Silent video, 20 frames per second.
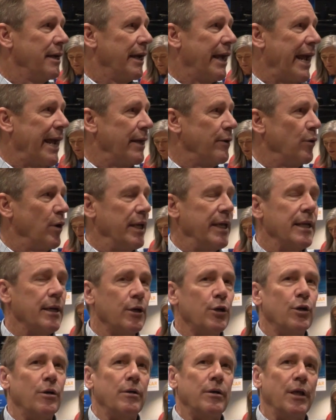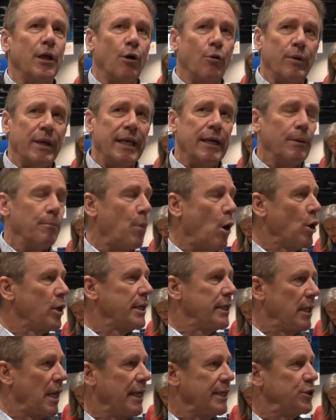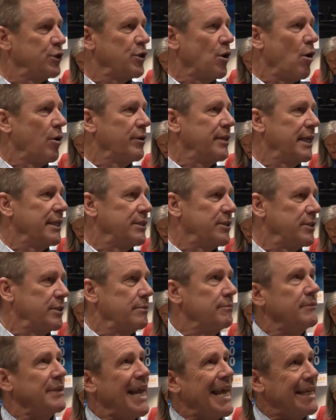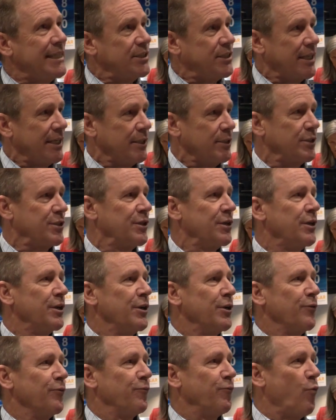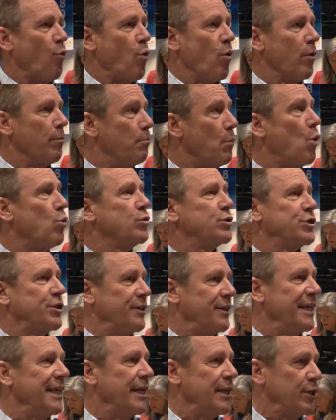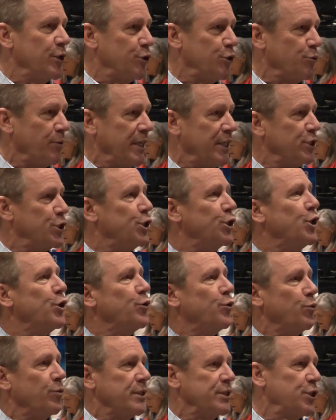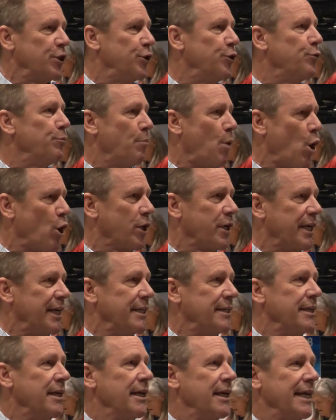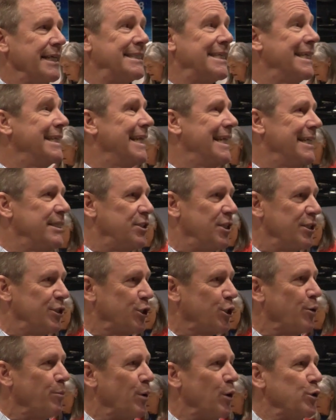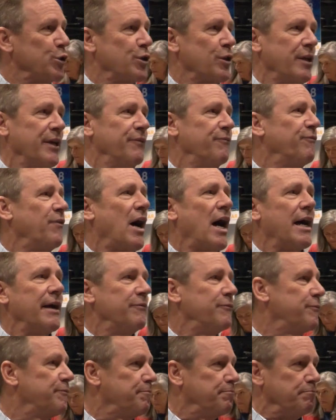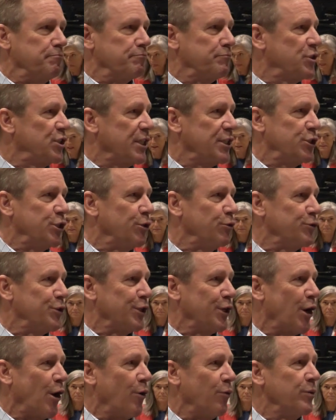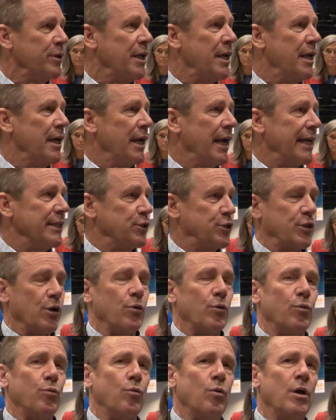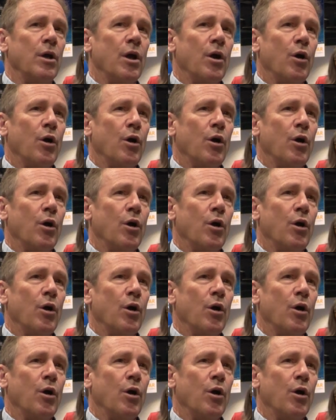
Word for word: And in a market like SAR that's nascent for most of the industry, it's new, it's a new market. It didn't exist commercially 5-6 years ago. And so